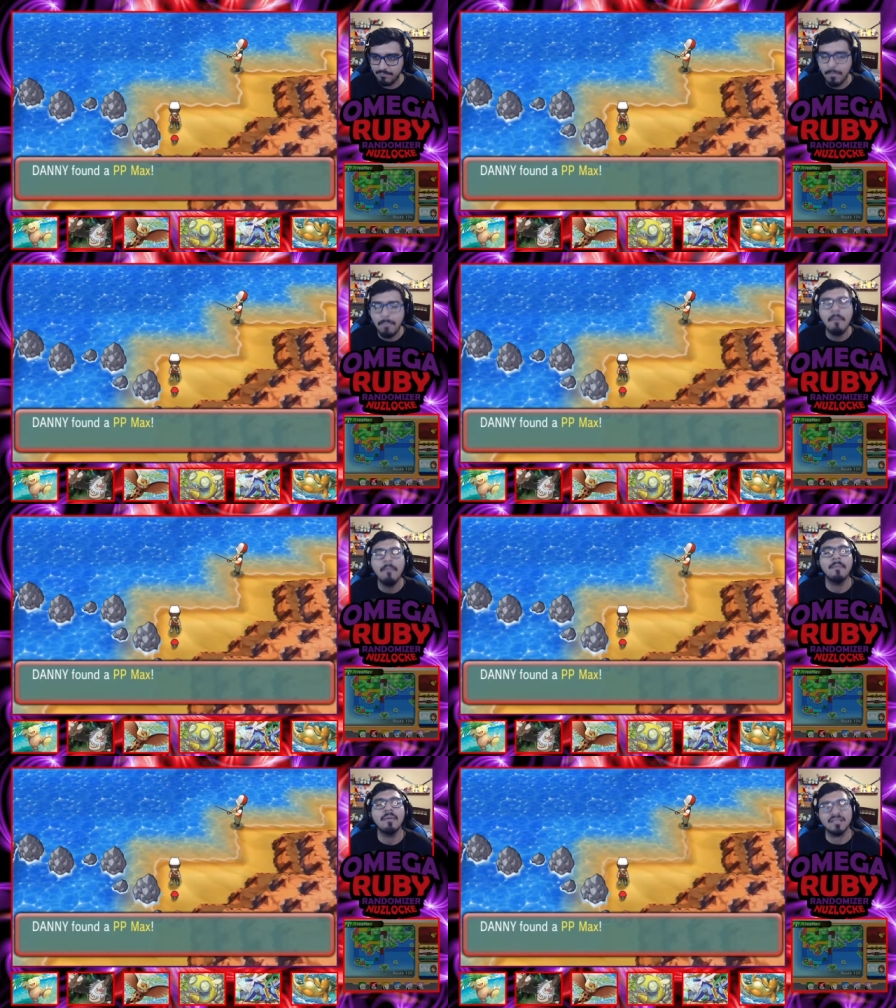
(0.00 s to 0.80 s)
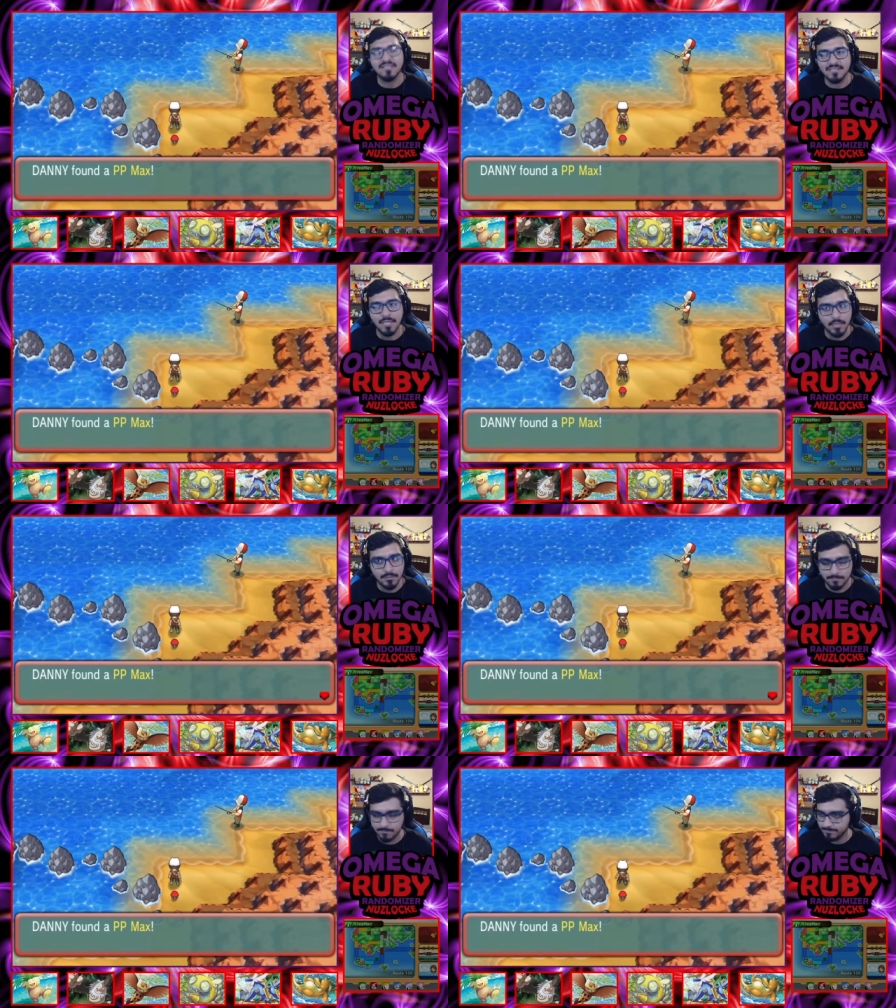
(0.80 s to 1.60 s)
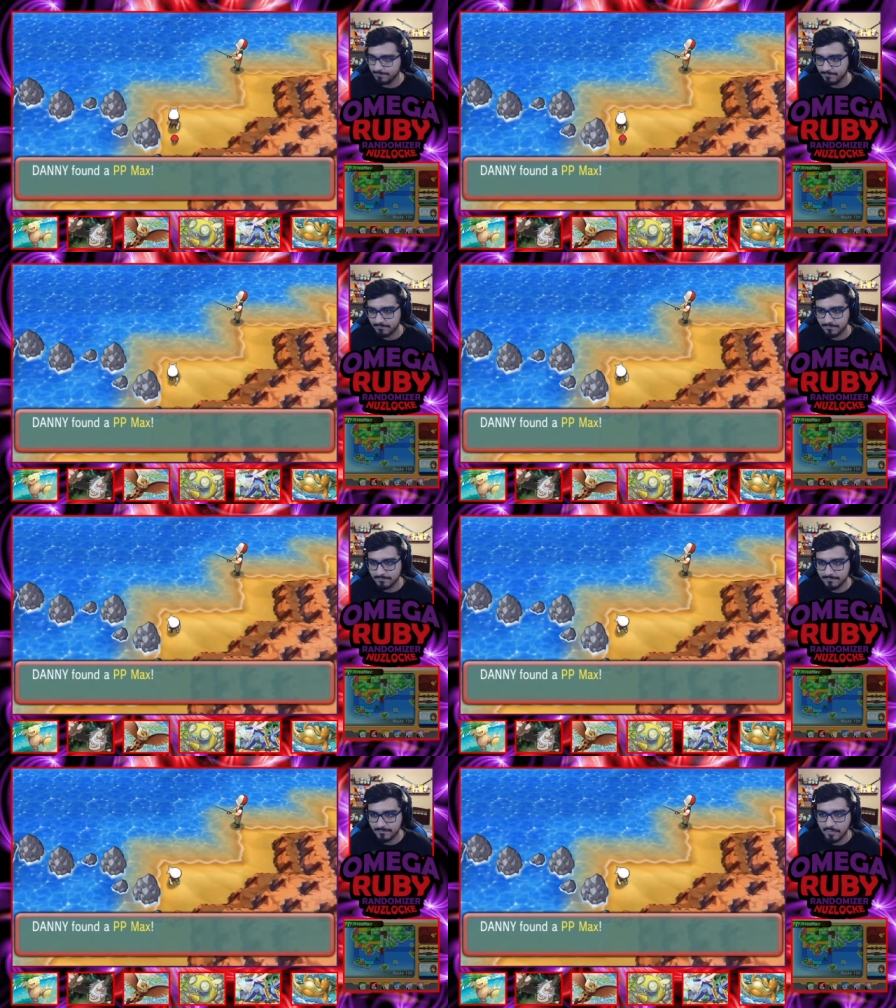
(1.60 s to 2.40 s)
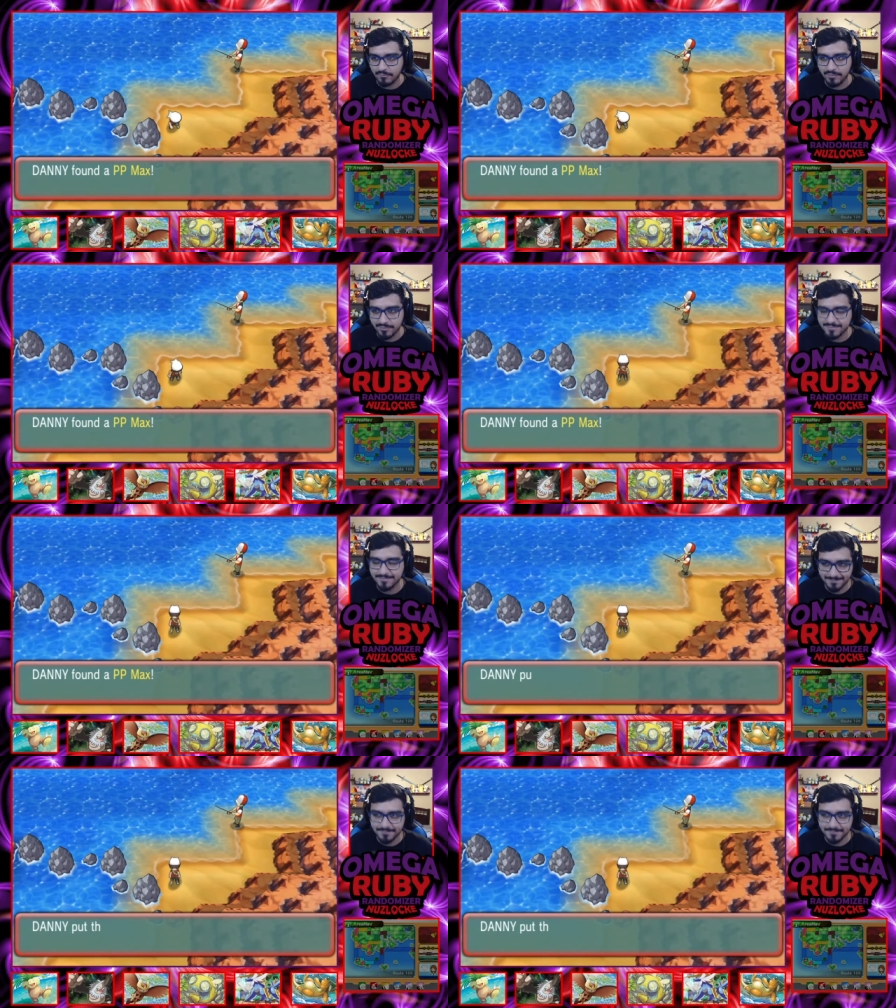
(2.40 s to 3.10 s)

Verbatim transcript: Mix. That's what it is.